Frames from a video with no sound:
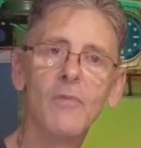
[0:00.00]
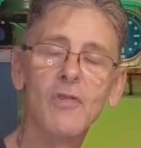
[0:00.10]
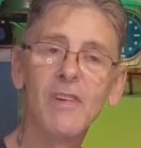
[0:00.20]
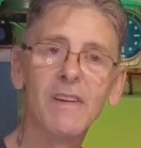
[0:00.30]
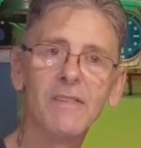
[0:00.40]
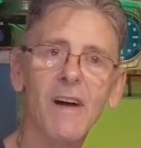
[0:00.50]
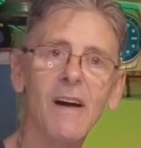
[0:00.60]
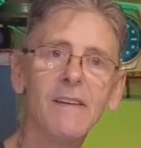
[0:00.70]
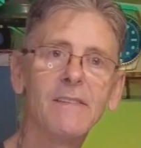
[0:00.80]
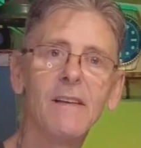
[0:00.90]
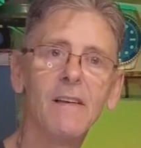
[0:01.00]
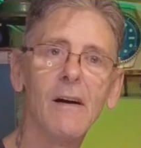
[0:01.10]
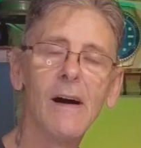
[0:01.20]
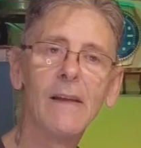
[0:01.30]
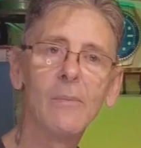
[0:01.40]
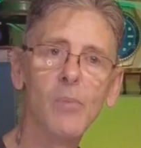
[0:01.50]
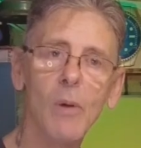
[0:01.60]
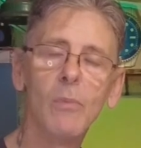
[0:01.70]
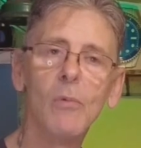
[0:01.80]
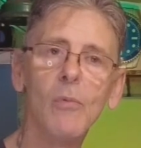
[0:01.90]
6 days till I had a
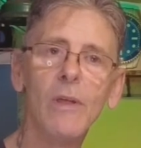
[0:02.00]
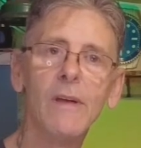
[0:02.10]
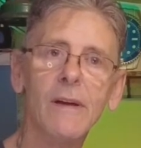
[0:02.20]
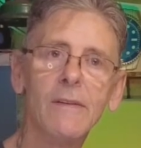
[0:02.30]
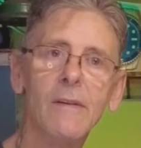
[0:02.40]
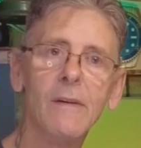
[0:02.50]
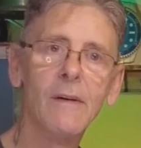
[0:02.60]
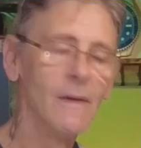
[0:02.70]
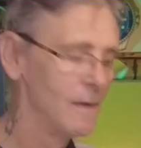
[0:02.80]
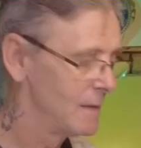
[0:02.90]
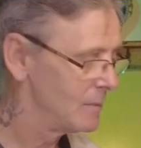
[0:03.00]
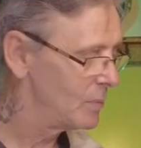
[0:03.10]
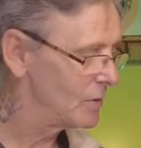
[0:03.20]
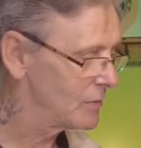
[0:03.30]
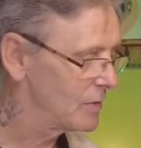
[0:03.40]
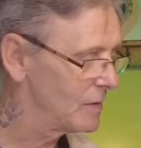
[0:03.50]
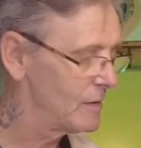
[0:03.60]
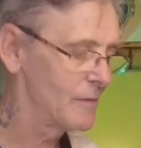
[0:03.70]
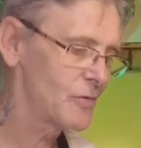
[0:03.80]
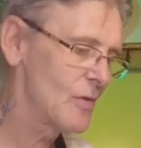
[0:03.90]
problem with it. But
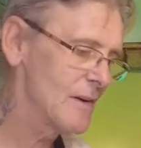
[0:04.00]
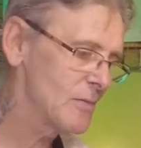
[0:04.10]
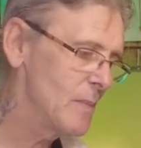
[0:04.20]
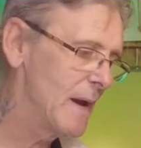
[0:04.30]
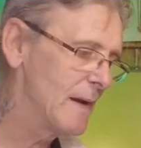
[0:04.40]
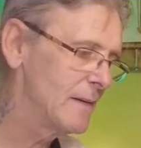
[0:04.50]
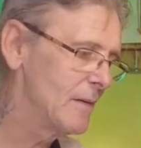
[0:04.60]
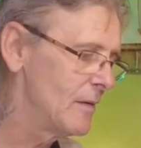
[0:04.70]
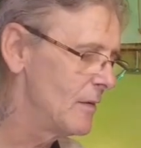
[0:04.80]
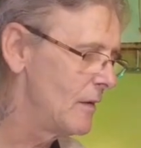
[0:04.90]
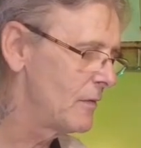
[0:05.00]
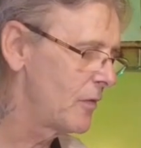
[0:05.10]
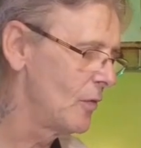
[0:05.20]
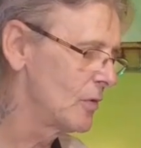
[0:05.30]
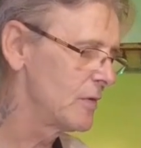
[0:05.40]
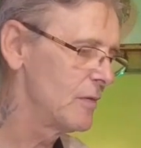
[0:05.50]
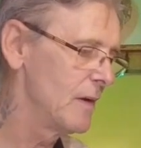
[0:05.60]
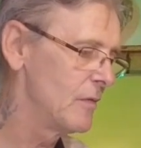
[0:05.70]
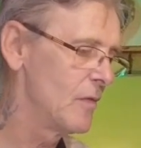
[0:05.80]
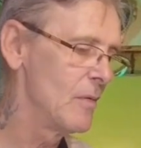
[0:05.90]
I've scratched my head and I've thought of
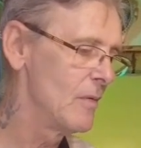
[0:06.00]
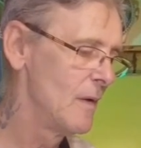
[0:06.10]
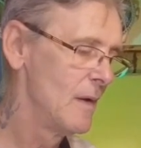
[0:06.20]
it for